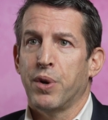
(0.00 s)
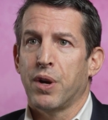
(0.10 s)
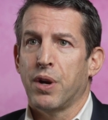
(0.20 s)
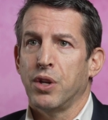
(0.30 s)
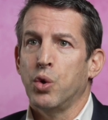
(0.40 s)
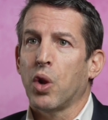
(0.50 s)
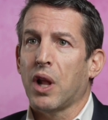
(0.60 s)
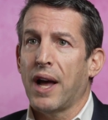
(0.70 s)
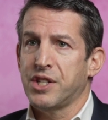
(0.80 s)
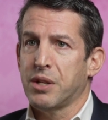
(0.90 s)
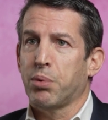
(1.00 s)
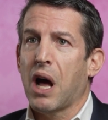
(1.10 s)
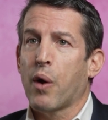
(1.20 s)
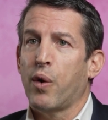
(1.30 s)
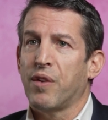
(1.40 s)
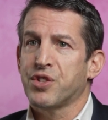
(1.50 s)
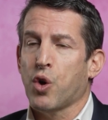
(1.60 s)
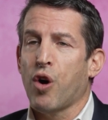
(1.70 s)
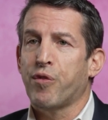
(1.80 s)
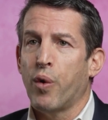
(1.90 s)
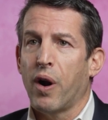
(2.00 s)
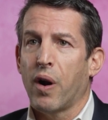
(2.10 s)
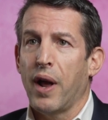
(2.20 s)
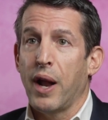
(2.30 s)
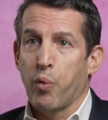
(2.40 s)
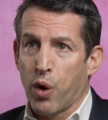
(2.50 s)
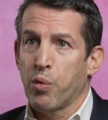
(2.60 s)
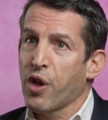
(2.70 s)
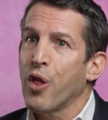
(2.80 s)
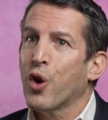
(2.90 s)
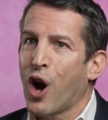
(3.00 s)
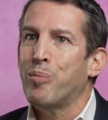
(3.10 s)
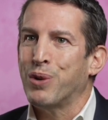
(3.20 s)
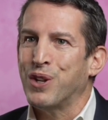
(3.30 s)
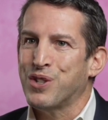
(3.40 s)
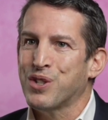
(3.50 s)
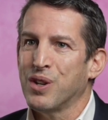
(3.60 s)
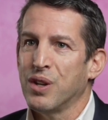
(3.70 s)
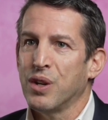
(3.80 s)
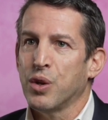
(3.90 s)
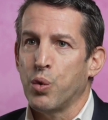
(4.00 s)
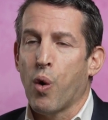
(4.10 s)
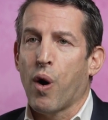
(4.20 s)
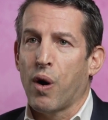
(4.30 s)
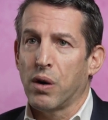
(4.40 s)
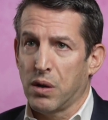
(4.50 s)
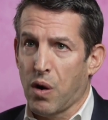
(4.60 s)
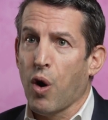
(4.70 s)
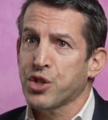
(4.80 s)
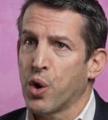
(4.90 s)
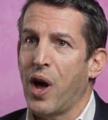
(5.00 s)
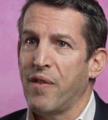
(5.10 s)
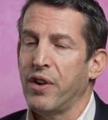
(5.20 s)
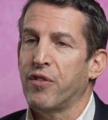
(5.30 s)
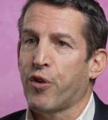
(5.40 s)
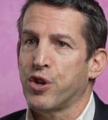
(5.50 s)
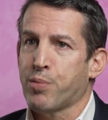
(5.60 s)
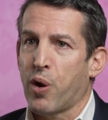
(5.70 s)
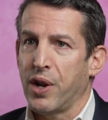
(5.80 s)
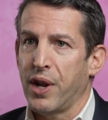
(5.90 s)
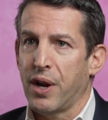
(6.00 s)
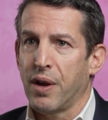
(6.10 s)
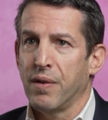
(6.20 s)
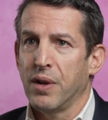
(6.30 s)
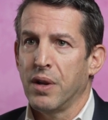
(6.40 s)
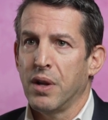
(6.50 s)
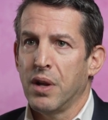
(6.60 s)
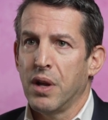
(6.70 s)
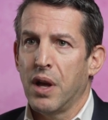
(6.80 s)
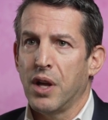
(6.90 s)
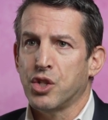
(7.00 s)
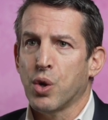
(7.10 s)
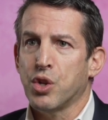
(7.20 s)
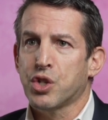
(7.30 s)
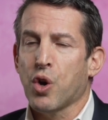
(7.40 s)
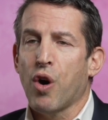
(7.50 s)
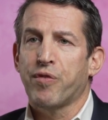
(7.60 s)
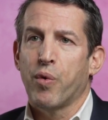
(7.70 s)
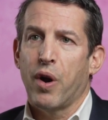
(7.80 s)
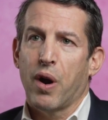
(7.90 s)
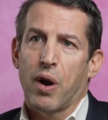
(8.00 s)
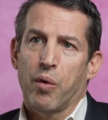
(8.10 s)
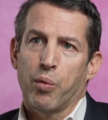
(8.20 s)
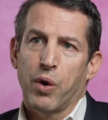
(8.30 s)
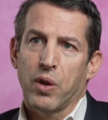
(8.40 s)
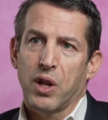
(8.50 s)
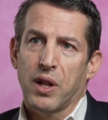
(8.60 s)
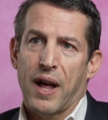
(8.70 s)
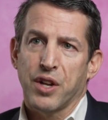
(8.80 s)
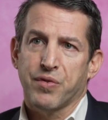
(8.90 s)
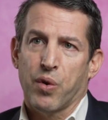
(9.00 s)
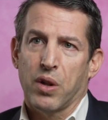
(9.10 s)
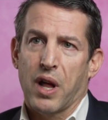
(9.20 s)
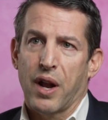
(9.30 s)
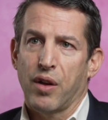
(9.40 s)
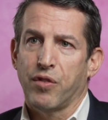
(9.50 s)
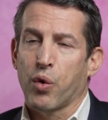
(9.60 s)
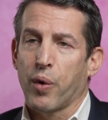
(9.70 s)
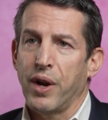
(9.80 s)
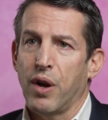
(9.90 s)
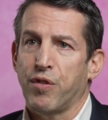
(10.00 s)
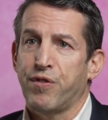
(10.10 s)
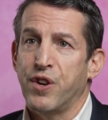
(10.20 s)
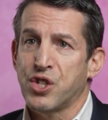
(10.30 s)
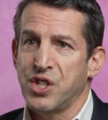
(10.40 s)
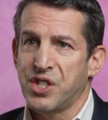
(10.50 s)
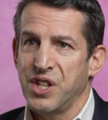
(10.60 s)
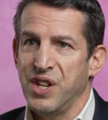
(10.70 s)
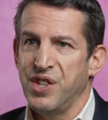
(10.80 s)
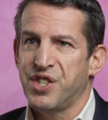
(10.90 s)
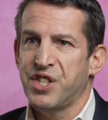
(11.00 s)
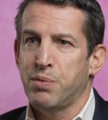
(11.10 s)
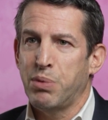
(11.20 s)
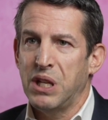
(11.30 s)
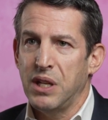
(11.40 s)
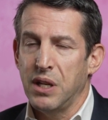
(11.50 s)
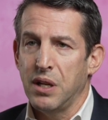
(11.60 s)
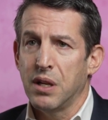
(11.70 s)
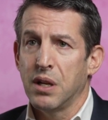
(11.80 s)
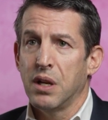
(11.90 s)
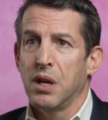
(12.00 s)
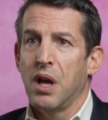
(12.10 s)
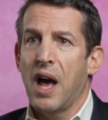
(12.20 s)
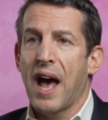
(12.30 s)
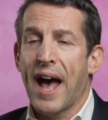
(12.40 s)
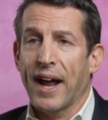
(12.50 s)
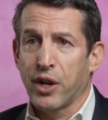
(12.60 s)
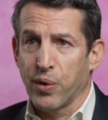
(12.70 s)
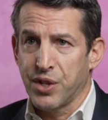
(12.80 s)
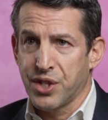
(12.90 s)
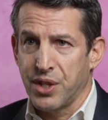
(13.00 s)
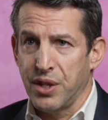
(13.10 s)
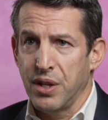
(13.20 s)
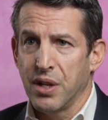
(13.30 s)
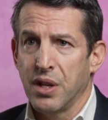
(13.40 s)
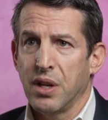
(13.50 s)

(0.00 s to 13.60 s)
to utilize the Blockgraph software and work with other companies who are also heavy in first-party data. And so the software really allows for a lot of great efficiencies, speed, accuracy,